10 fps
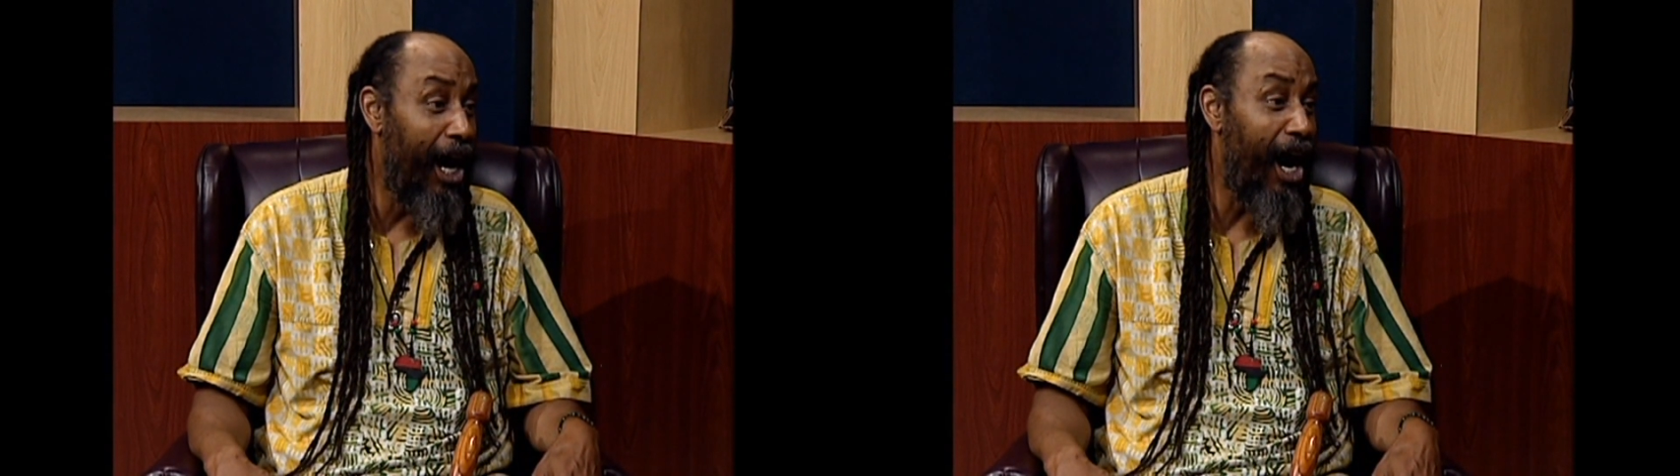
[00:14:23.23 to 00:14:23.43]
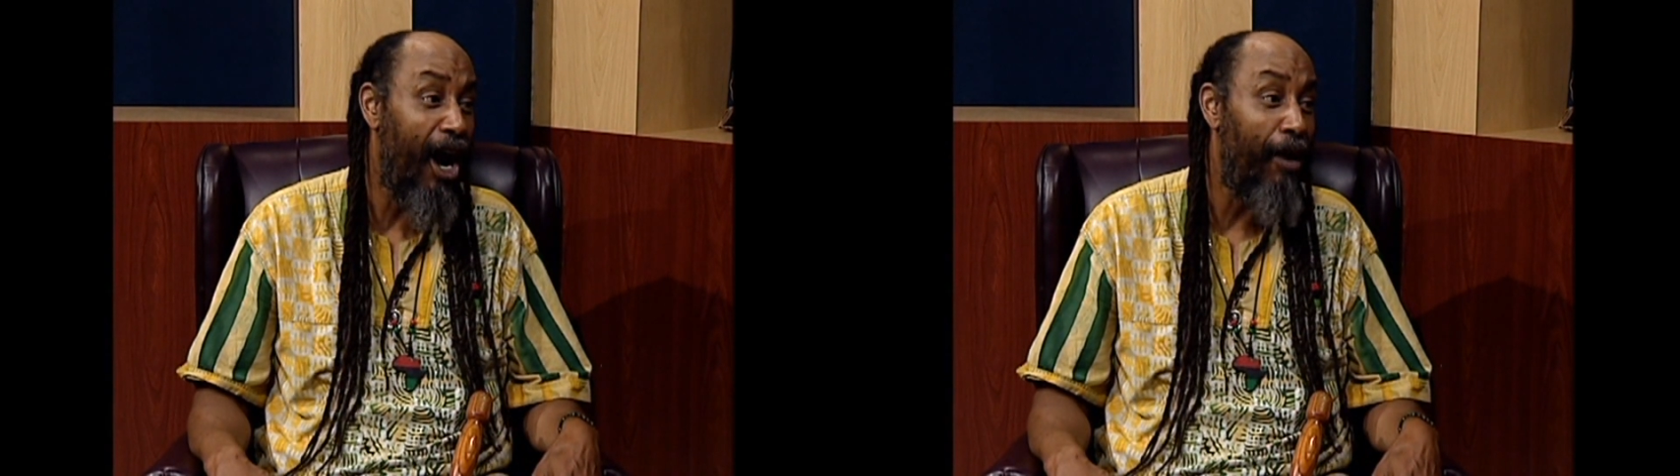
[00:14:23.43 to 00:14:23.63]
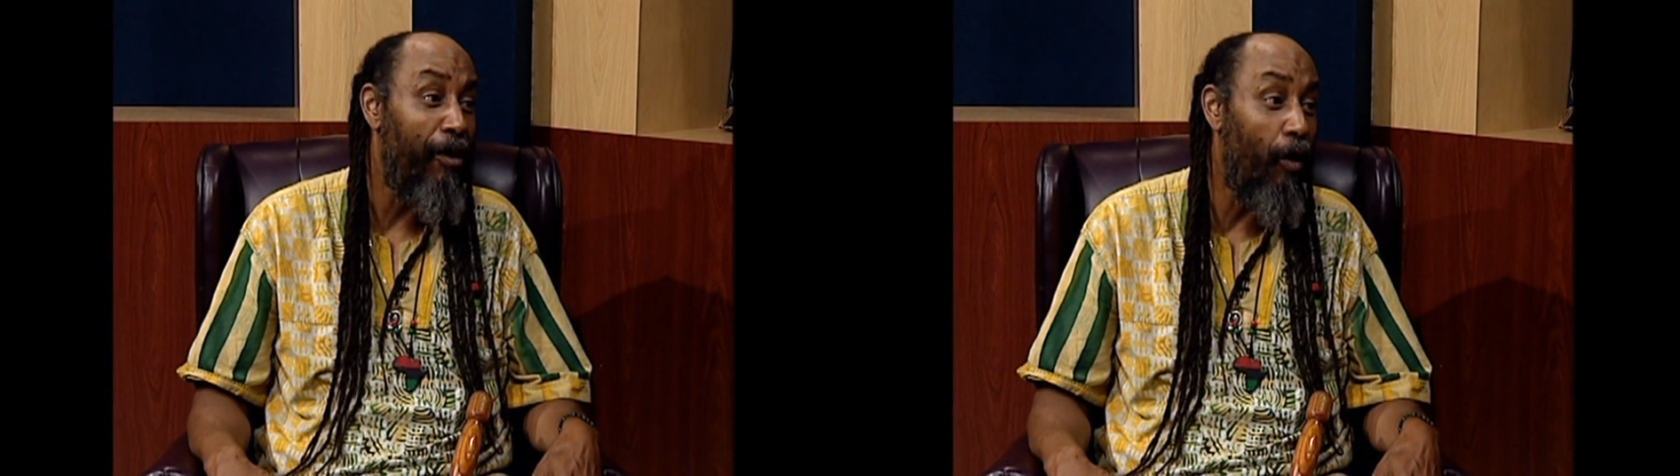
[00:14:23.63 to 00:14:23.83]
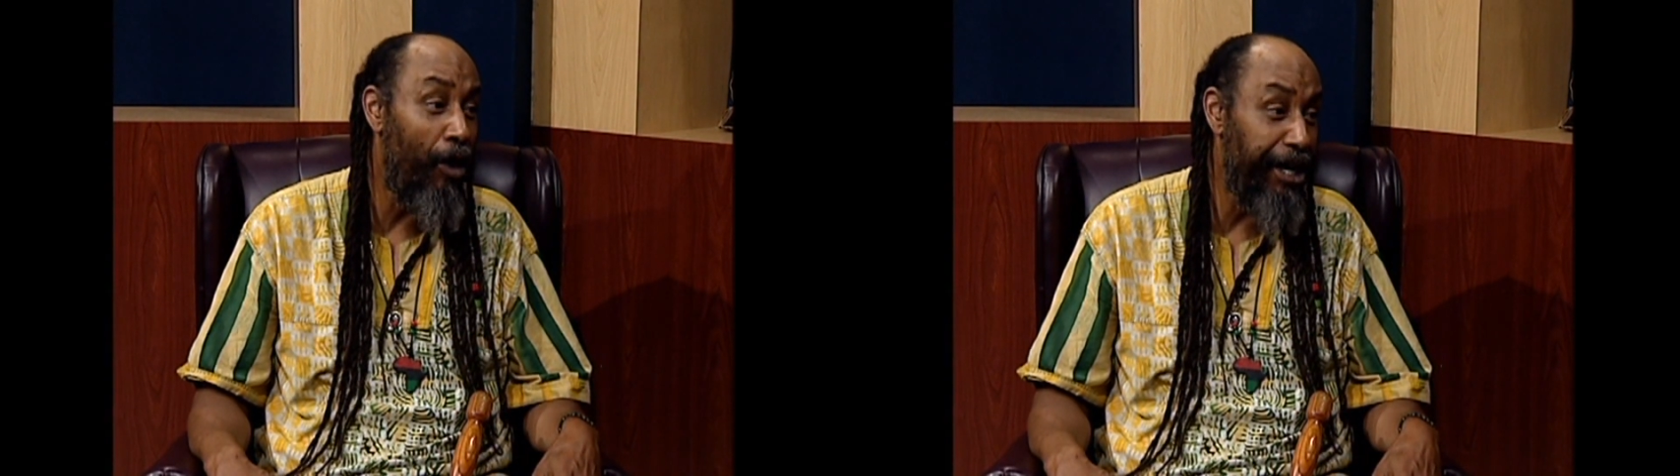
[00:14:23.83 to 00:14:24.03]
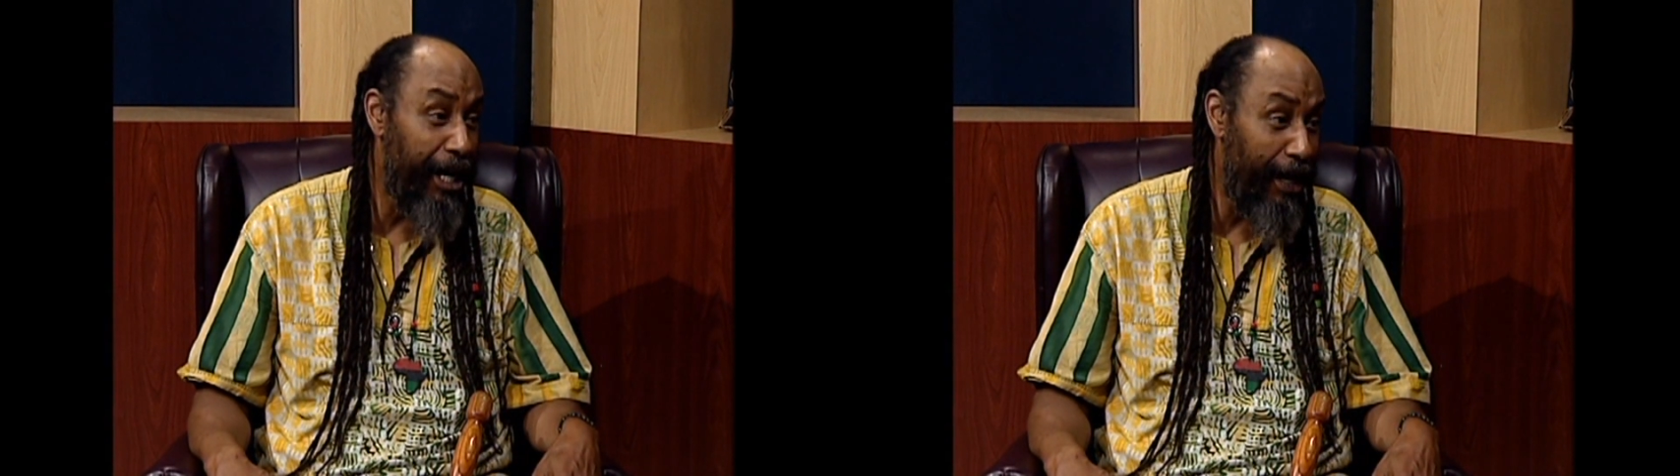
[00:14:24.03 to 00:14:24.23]
are
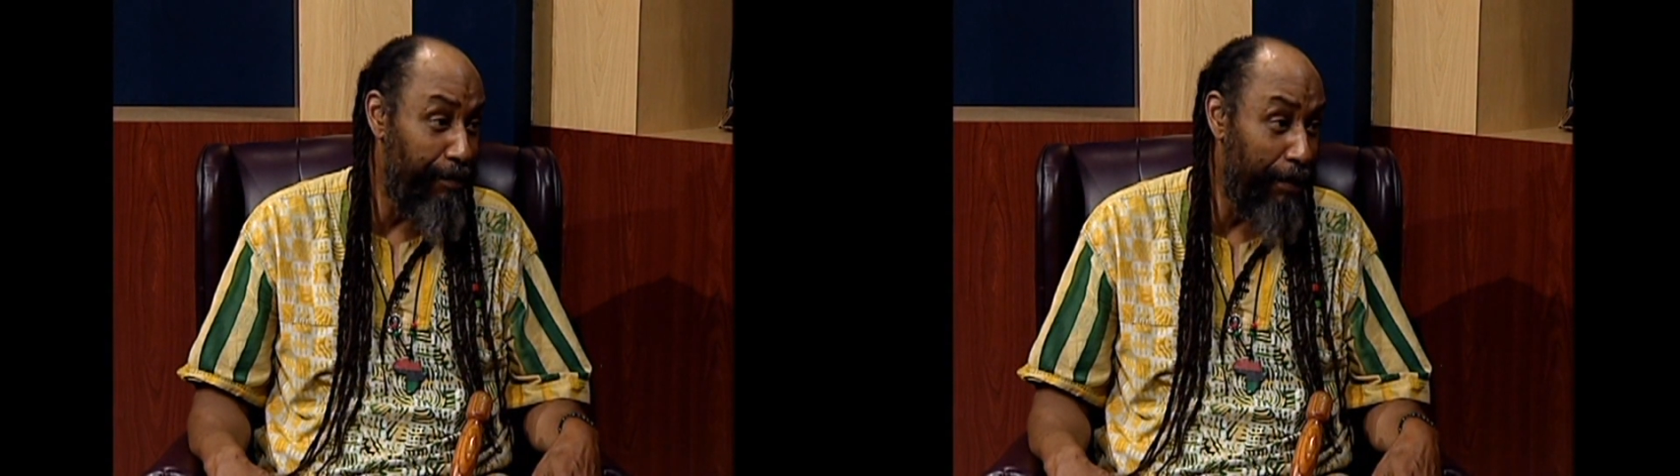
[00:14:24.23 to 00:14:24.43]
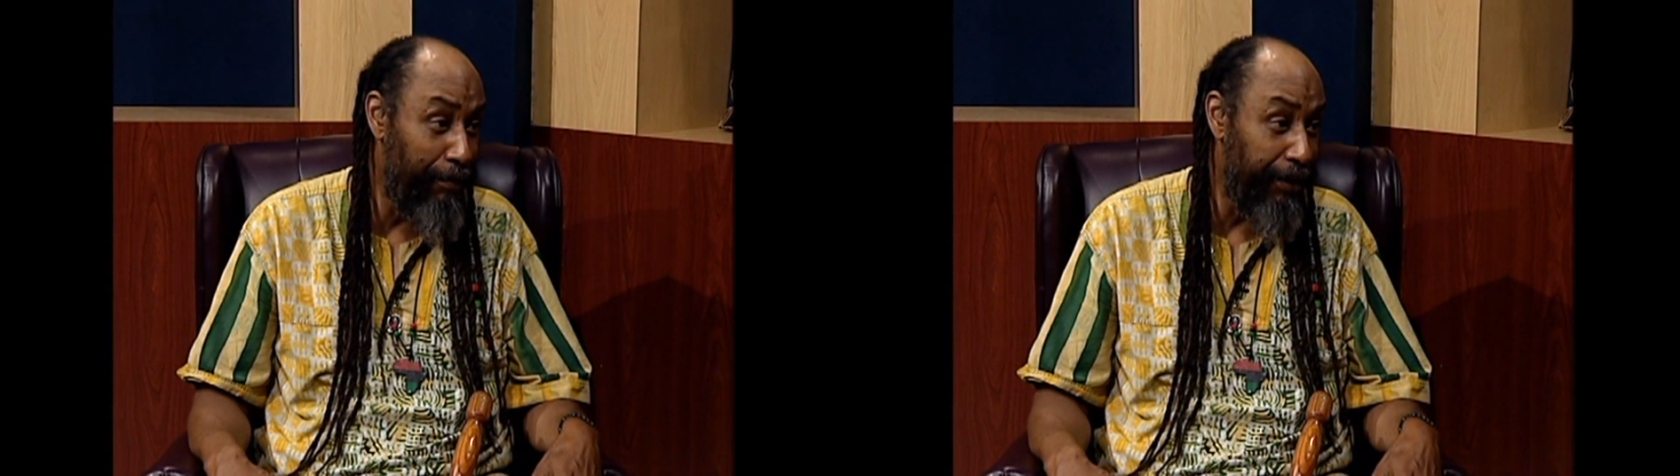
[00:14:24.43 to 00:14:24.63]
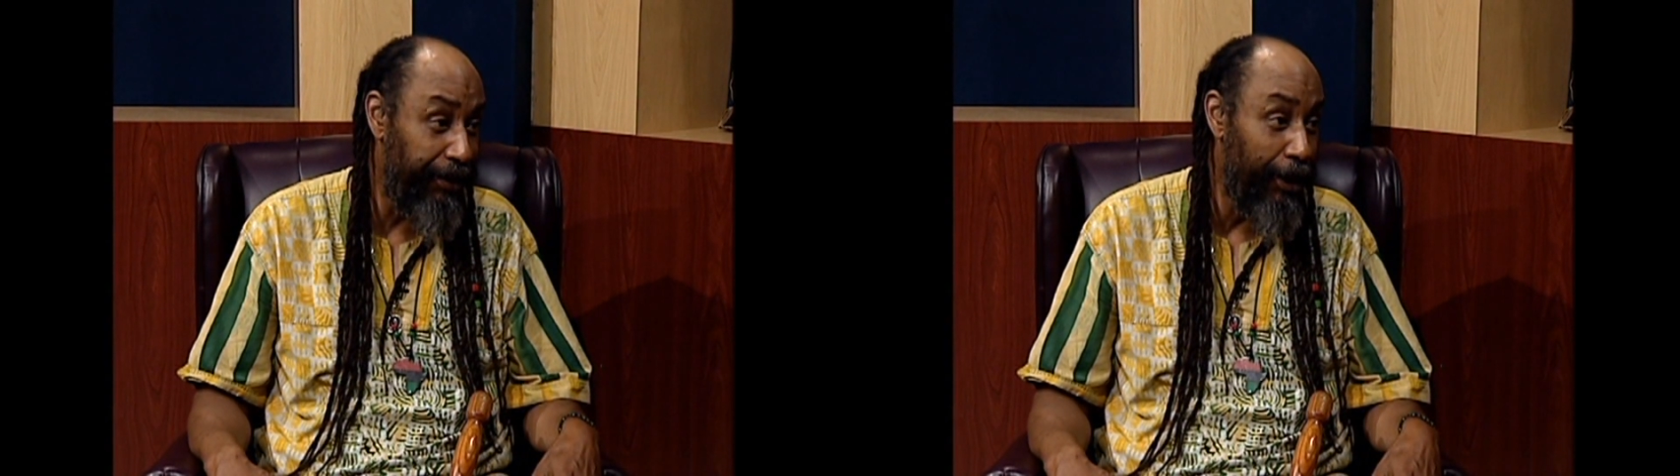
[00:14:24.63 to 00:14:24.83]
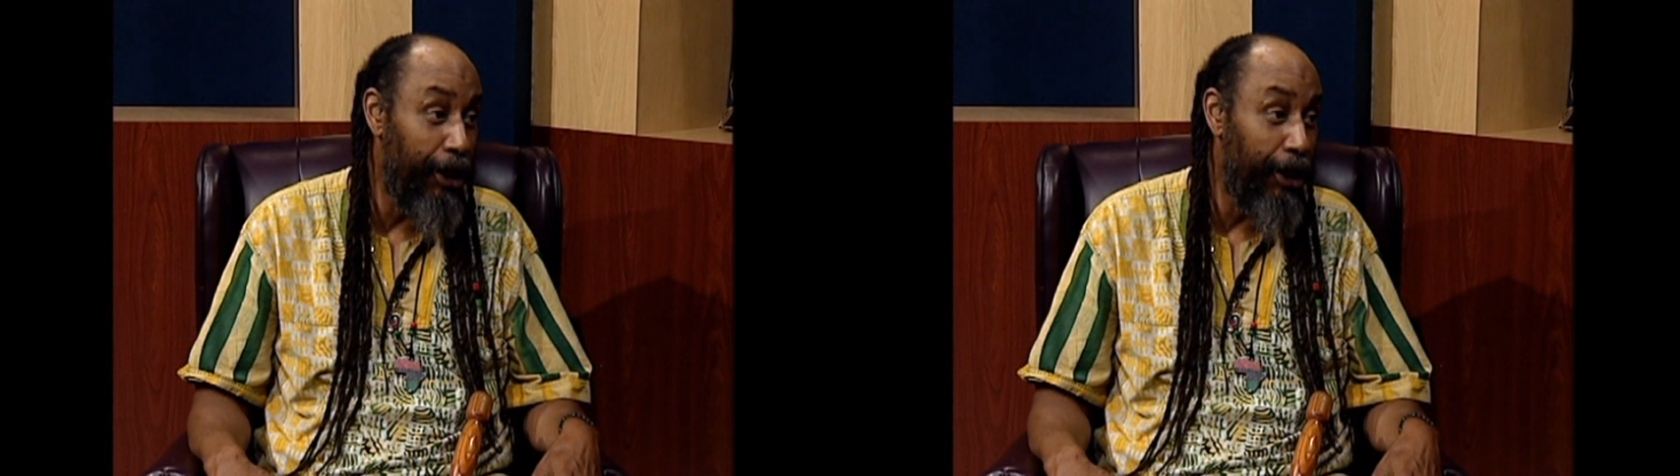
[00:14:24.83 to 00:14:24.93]
ordinary members.